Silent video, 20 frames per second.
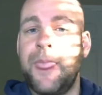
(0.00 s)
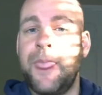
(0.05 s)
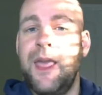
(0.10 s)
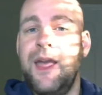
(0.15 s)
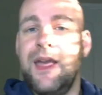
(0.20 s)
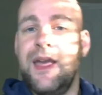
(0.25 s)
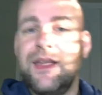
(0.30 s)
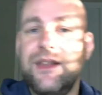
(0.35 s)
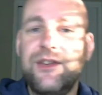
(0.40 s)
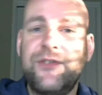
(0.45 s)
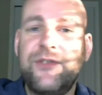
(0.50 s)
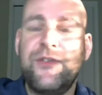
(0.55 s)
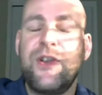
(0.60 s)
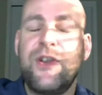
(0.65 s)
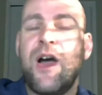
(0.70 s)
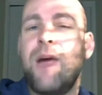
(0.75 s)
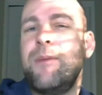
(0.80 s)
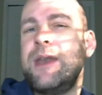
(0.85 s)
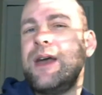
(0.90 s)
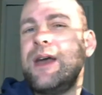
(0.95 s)
This
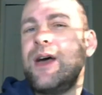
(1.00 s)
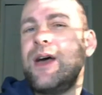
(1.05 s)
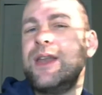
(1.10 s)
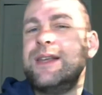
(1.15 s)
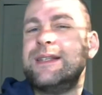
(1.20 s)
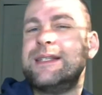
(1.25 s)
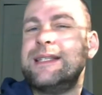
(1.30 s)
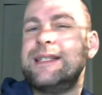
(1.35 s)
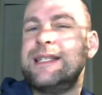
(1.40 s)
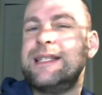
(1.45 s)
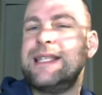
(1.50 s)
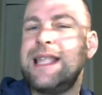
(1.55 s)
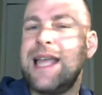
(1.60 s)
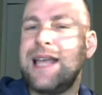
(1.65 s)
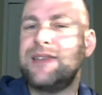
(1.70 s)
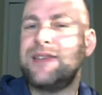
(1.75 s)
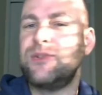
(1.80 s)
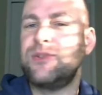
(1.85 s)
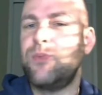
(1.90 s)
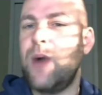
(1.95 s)
phenomenon is
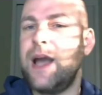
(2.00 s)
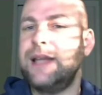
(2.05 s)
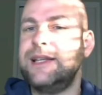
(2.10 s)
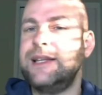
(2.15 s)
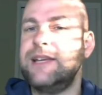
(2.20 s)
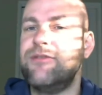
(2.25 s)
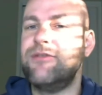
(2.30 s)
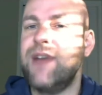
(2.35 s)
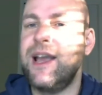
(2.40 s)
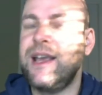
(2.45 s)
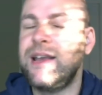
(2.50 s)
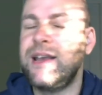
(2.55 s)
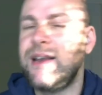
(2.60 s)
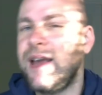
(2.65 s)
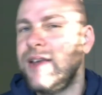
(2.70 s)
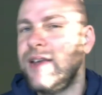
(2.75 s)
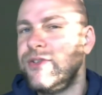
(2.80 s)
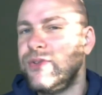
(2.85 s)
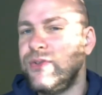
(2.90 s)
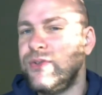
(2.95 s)
less widely
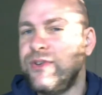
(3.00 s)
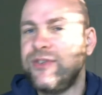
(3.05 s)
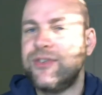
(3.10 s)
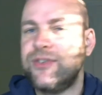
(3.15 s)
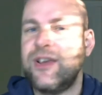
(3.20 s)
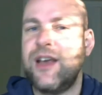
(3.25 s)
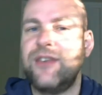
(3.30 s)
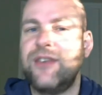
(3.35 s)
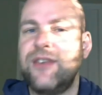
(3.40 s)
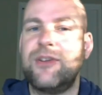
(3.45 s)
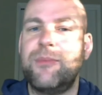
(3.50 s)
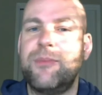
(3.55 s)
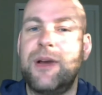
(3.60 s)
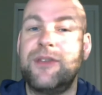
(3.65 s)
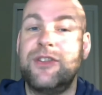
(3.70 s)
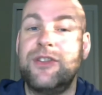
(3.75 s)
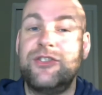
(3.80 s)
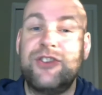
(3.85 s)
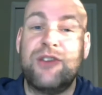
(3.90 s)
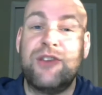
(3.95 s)
recognized or discussed among
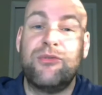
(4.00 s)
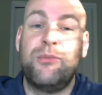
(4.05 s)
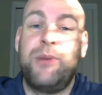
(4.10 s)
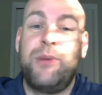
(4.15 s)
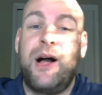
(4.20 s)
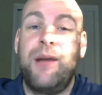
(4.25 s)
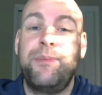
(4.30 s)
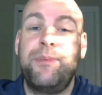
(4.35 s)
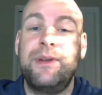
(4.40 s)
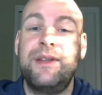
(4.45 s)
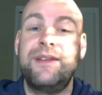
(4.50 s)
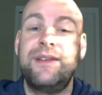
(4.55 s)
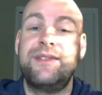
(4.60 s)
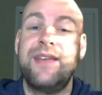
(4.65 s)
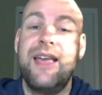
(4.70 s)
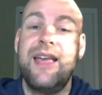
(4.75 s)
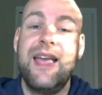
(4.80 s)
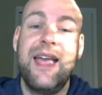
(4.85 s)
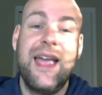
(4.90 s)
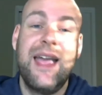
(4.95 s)
the general populace,
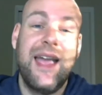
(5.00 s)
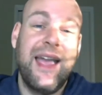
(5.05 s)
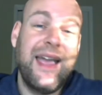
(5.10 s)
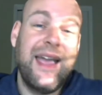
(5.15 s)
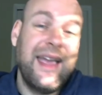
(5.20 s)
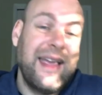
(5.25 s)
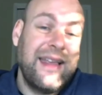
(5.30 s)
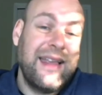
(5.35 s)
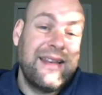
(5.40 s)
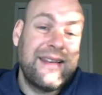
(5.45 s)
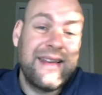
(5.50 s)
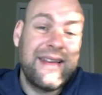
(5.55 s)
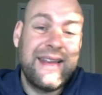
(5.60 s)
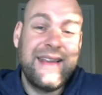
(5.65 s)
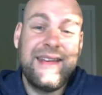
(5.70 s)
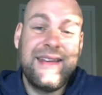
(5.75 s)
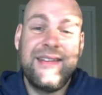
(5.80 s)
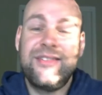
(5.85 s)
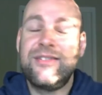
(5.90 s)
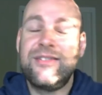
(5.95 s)
and
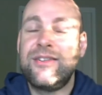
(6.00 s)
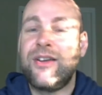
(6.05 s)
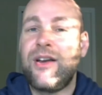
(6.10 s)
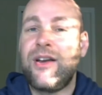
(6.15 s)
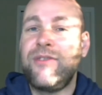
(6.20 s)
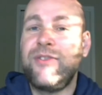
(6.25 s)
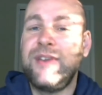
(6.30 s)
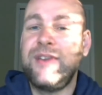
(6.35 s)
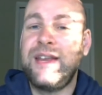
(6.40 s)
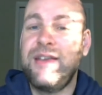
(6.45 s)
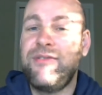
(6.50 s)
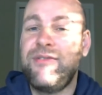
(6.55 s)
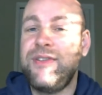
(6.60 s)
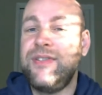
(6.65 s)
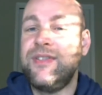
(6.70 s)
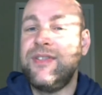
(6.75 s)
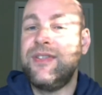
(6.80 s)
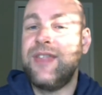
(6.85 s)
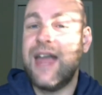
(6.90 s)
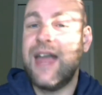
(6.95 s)
it isn't often
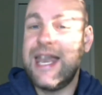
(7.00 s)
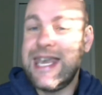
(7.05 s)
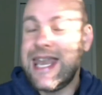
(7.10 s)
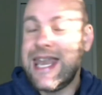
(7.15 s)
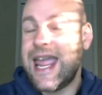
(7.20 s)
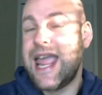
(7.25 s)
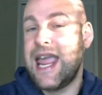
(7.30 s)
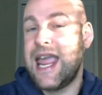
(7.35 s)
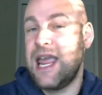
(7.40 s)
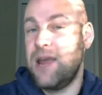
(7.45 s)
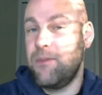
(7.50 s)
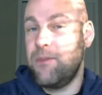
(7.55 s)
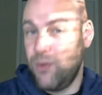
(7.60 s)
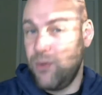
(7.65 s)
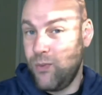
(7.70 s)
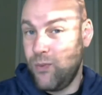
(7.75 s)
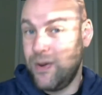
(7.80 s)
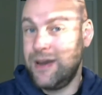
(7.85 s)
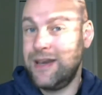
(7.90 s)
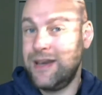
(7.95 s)
given a name
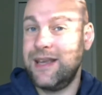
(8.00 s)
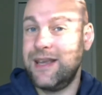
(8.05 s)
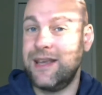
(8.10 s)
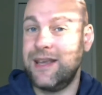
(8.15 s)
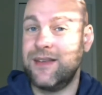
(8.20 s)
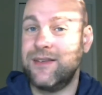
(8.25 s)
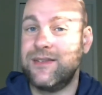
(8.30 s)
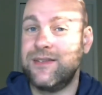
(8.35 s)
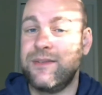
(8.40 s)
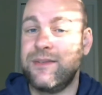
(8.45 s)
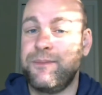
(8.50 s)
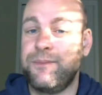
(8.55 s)
when it is.